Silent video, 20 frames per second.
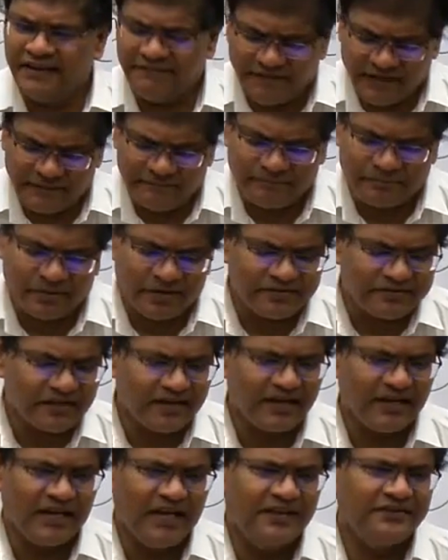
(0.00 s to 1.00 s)
Every
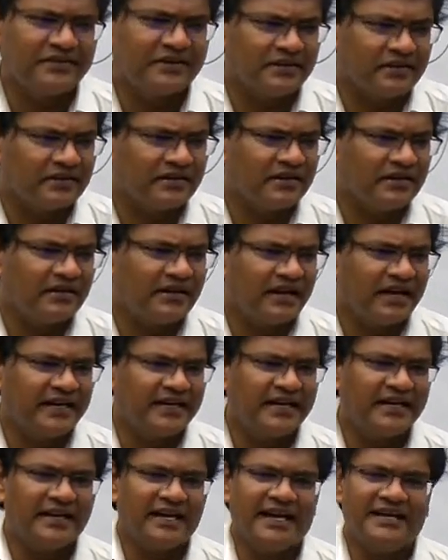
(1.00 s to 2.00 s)
person is
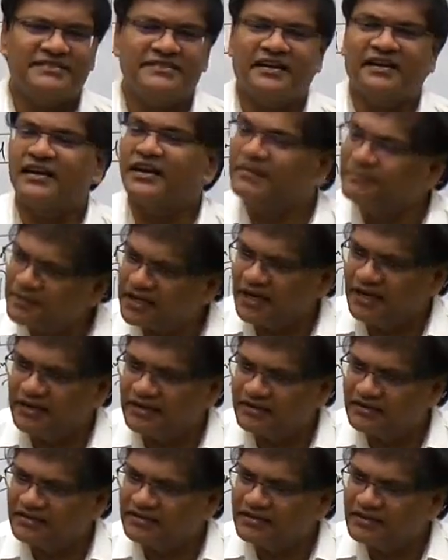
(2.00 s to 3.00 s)
treated as a
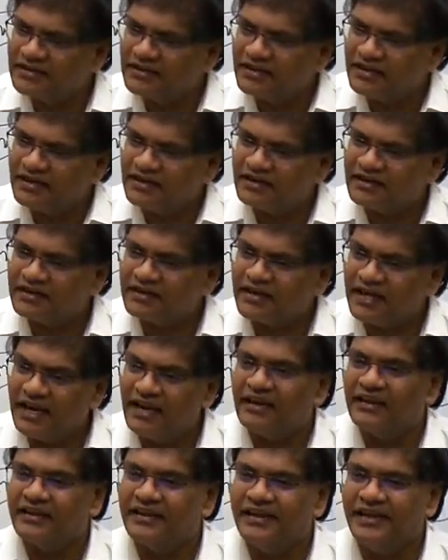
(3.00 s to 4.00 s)
criminal
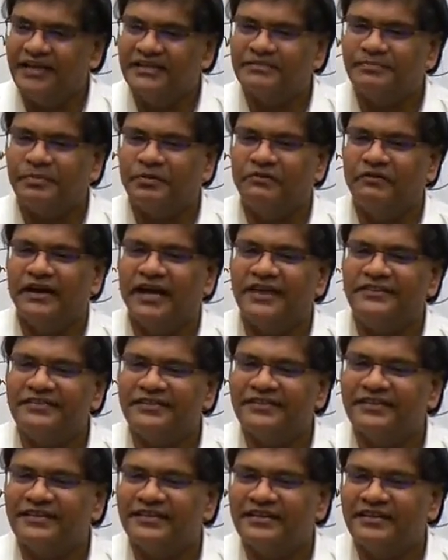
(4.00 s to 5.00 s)
till he is proved
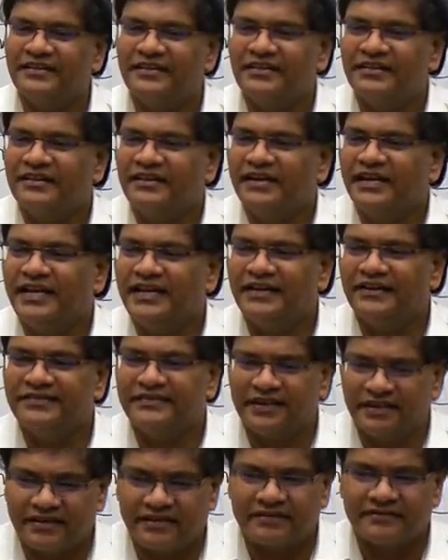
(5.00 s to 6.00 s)
as
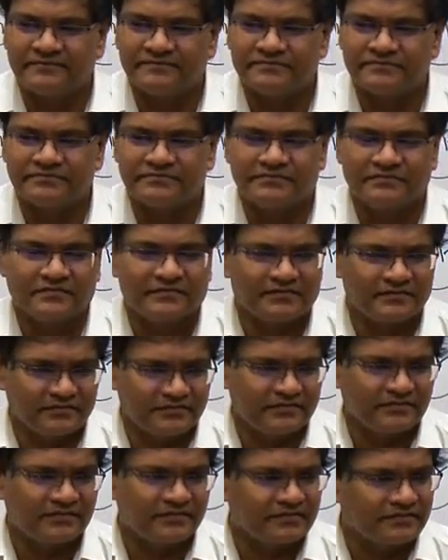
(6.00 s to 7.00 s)
innocent.
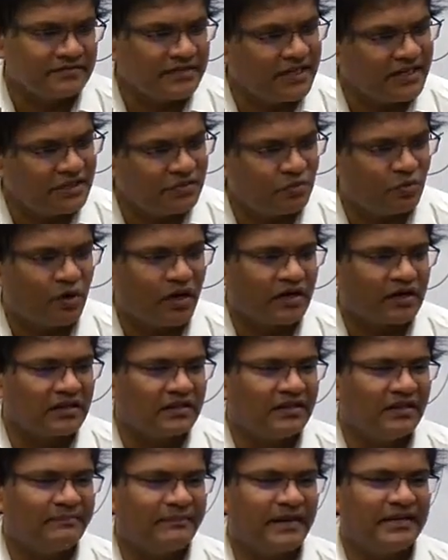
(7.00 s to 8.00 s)
That is
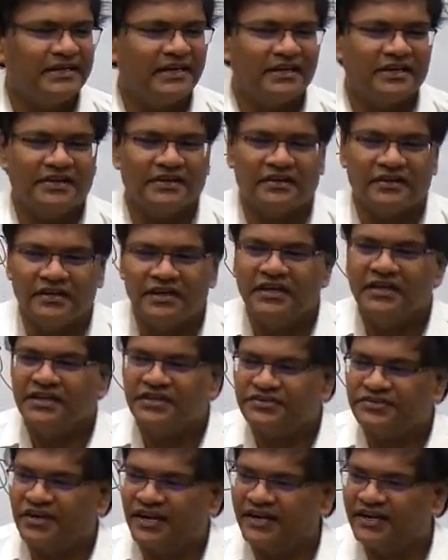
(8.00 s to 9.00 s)
what the present
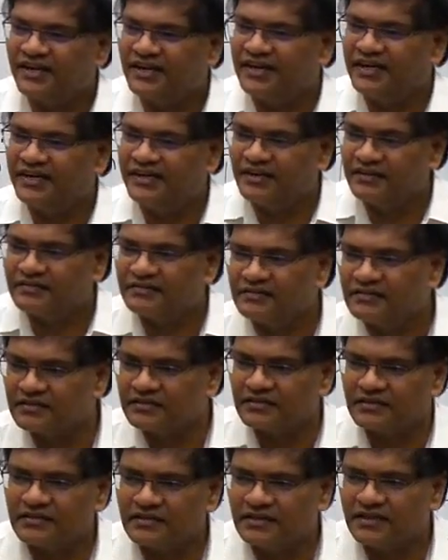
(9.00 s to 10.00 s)
state in India.
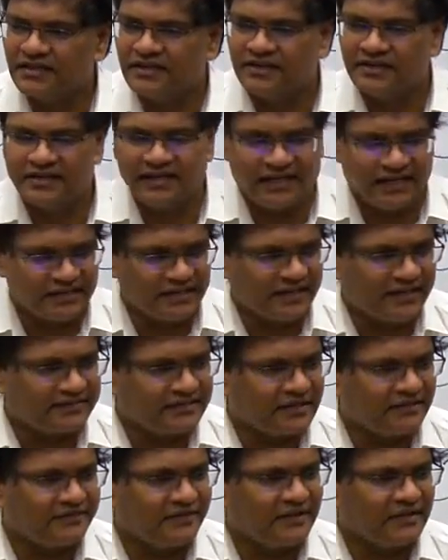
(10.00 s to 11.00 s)
Take the
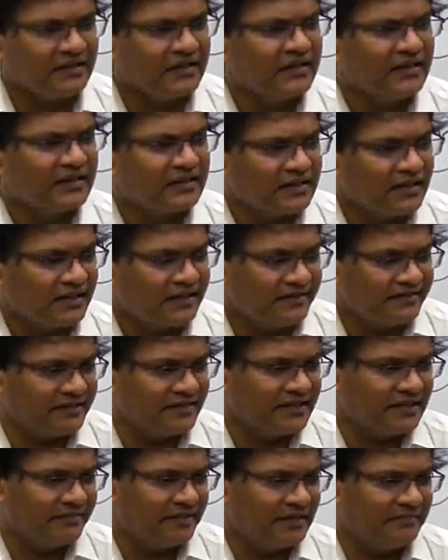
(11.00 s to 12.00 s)
case of the
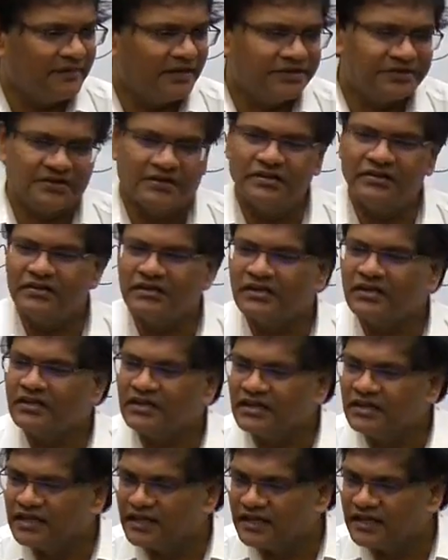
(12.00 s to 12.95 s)
recent amendments to